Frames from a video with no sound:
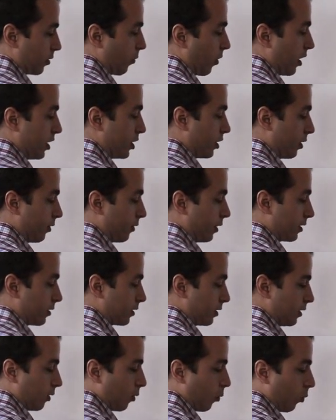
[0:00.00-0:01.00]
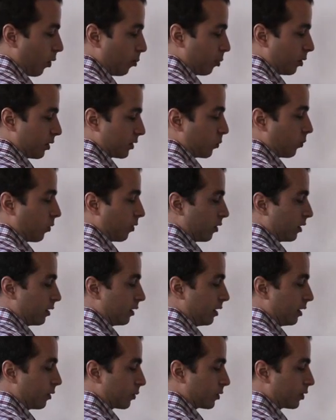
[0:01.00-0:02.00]
ratio that's, you know, 1 +
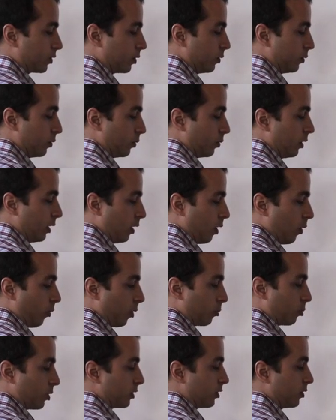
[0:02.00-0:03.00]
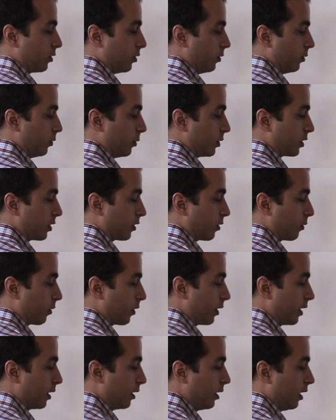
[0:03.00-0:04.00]
1 = 2, 1 + 2 is
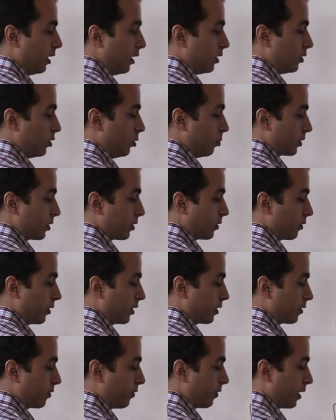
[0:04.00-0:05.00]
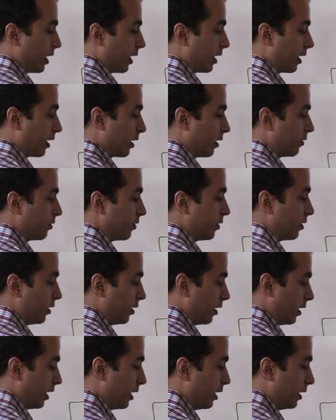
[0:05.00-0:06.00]
3, 2 + 3 is 5,
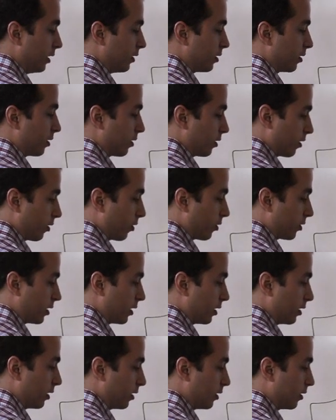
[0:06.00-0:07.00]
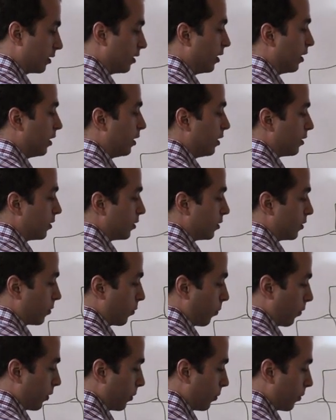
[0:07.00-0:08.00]
8, 13,
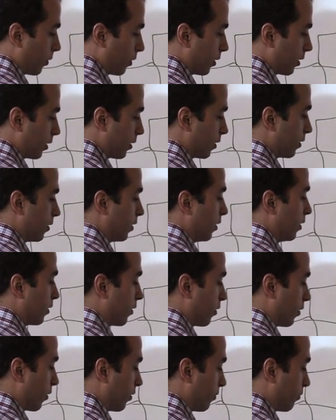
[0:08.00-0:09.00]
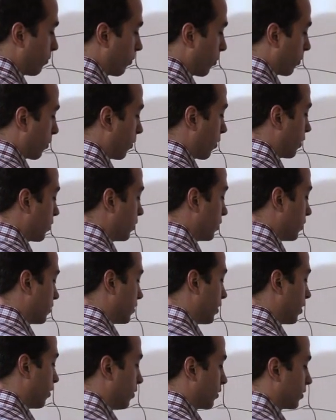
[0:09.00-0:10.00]
21, 34, et
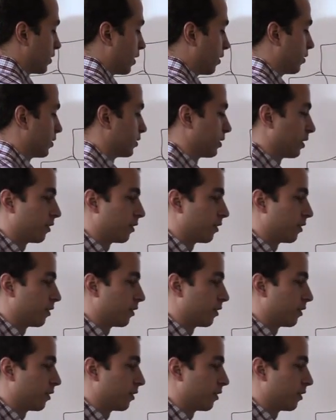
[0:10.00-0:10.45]
cetera, et cetera, et